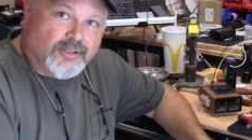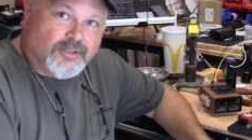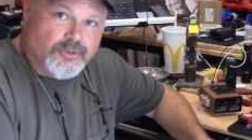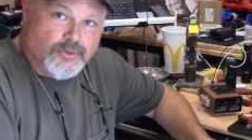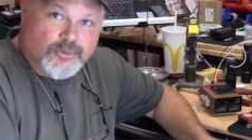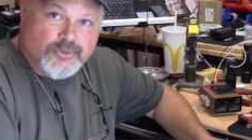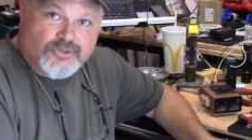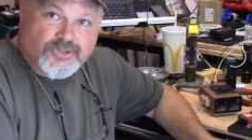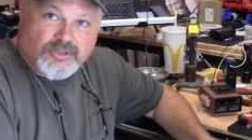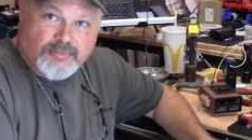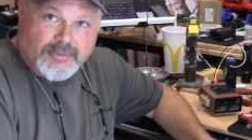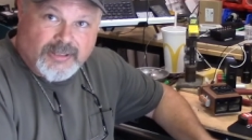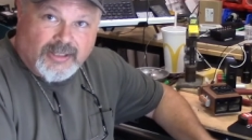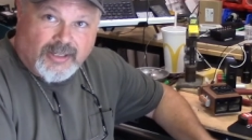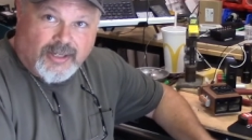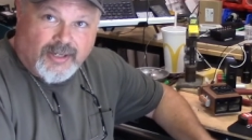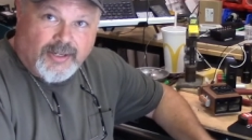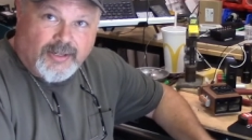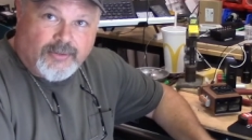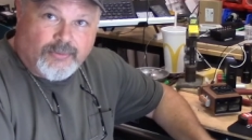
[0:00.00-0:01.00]
used to be
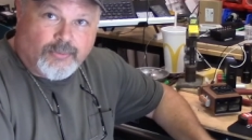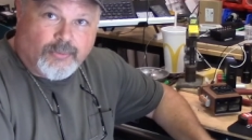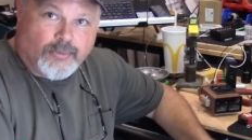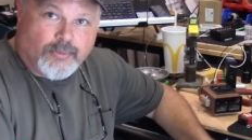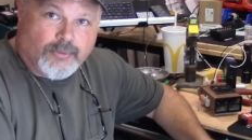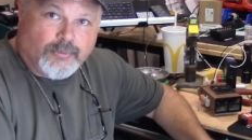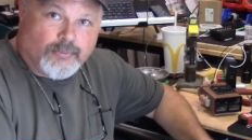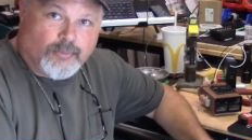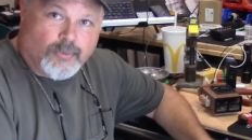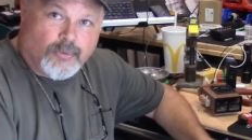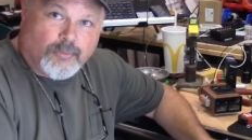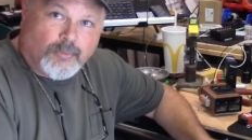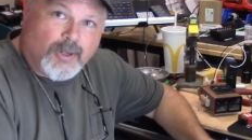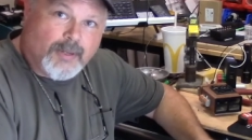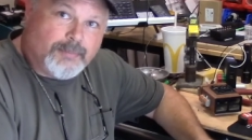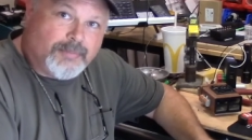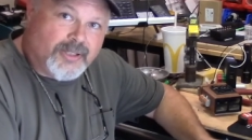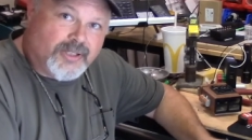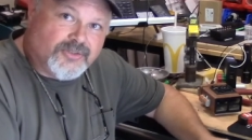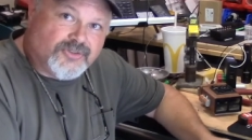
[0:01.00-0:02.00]
like, or
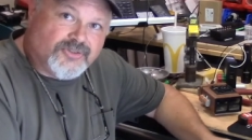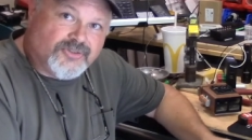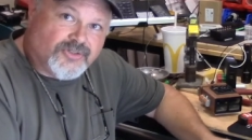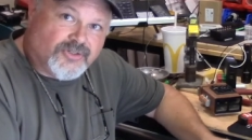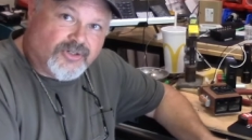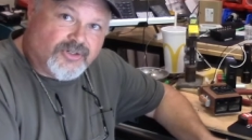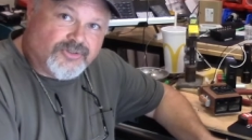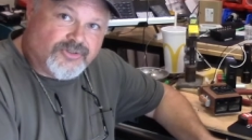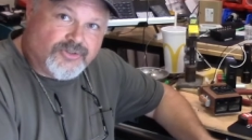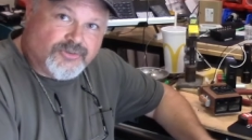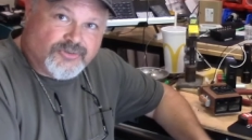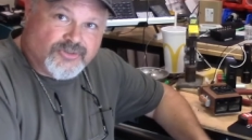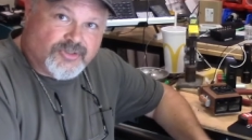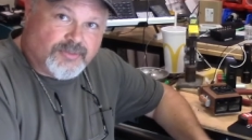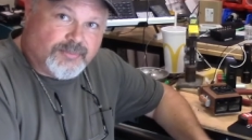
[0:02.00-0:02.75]
what Punch cigars used